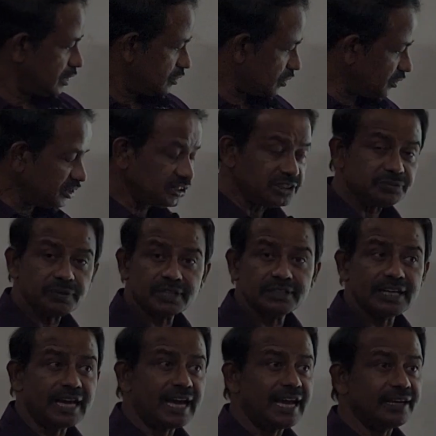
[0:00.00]
So this is for
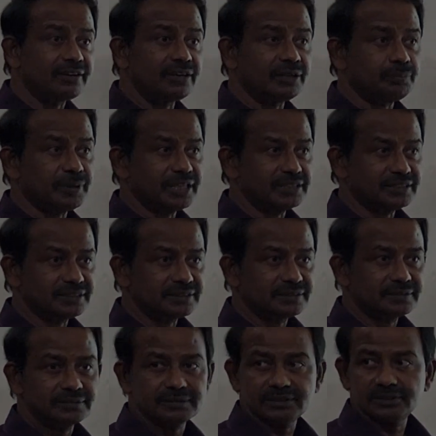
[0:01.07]
the angular parts,
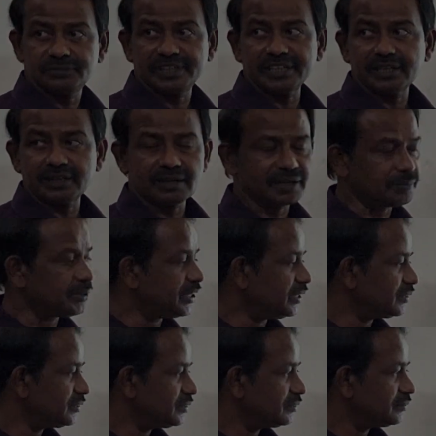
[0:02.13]
spherical
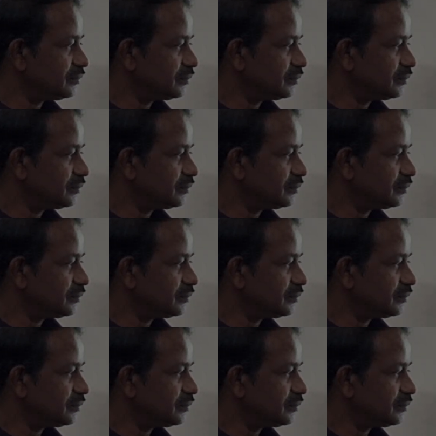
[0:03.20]
harmonics.